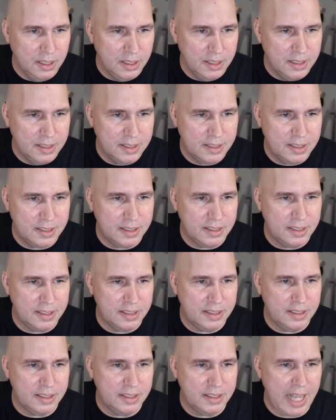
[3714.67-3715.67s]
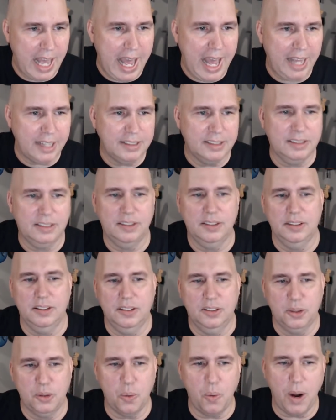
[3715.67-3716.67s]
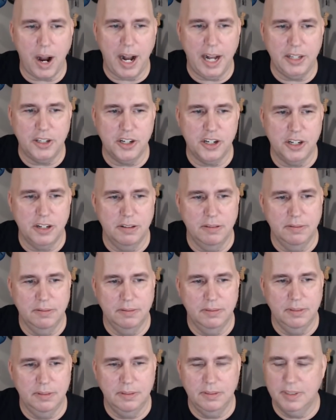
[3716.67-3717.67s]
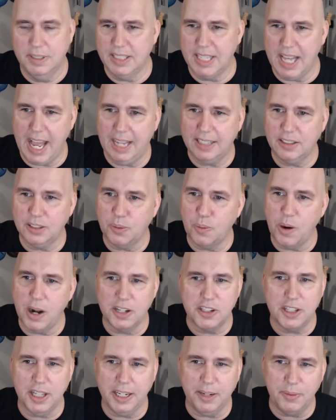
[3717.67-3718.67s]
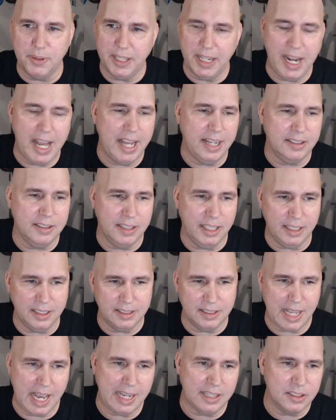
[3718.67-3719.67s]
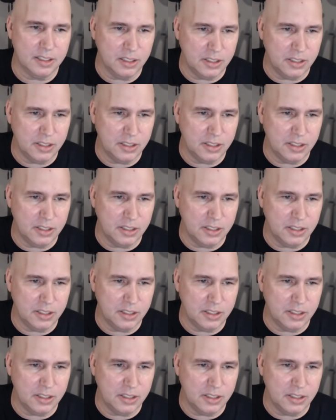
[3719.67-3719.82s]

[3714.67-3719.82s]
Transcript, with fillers: Sax Squatch Sack Squatch, like when the next, like a sax.